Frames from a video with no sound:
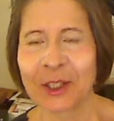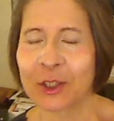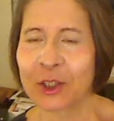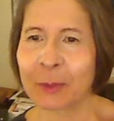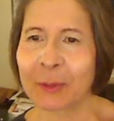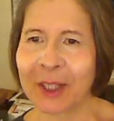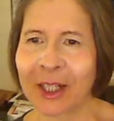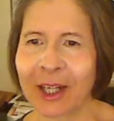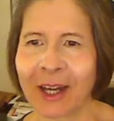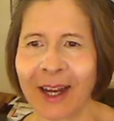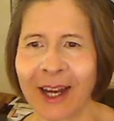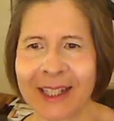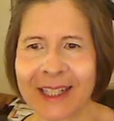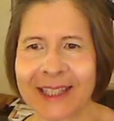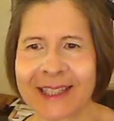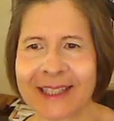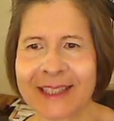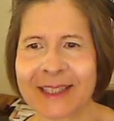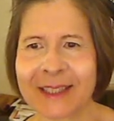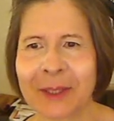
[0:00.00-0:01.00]
To be
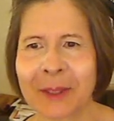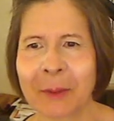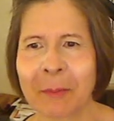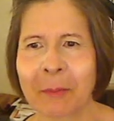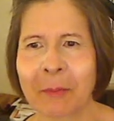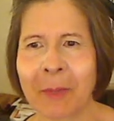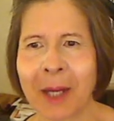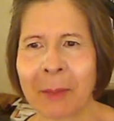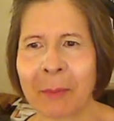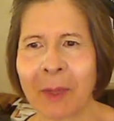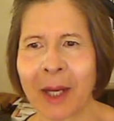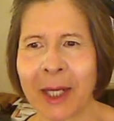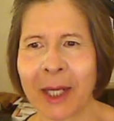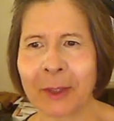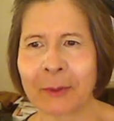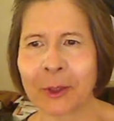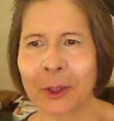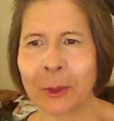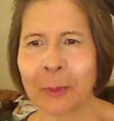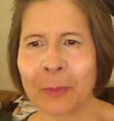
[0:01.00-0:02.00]
honest, my
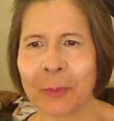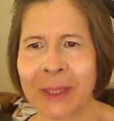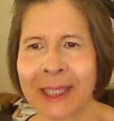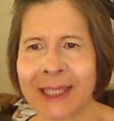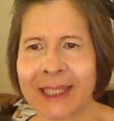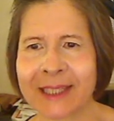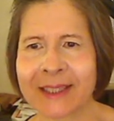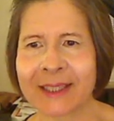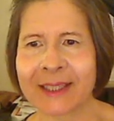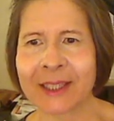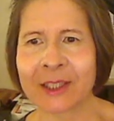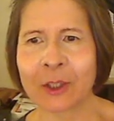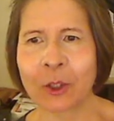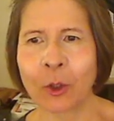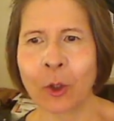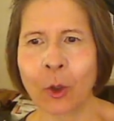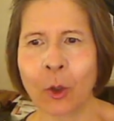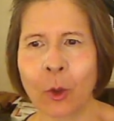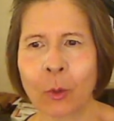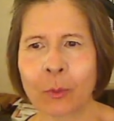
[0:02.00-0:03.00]
micro penis is
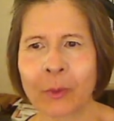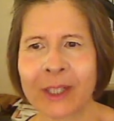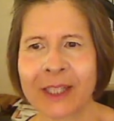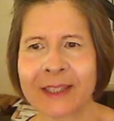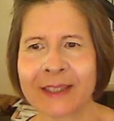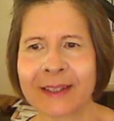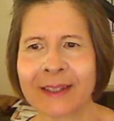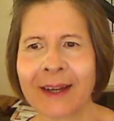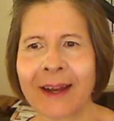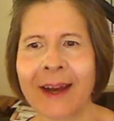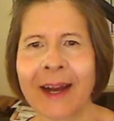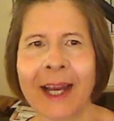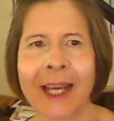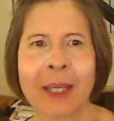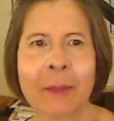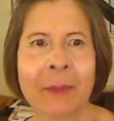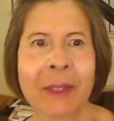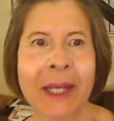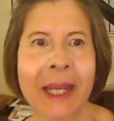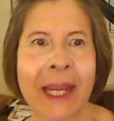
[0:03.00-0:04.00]
the whole reason I
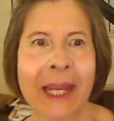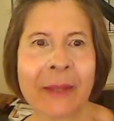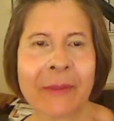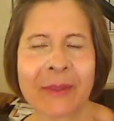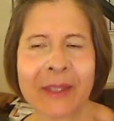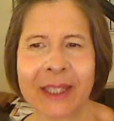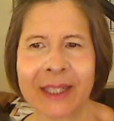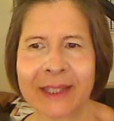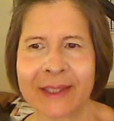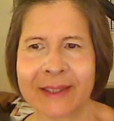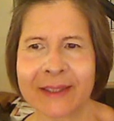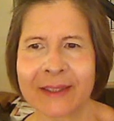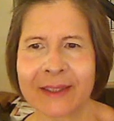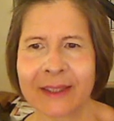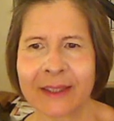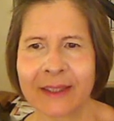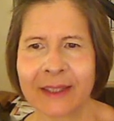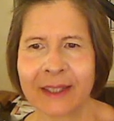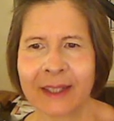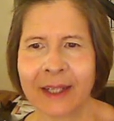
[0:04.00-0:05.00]
am an
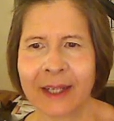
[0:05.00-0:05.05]
atheist.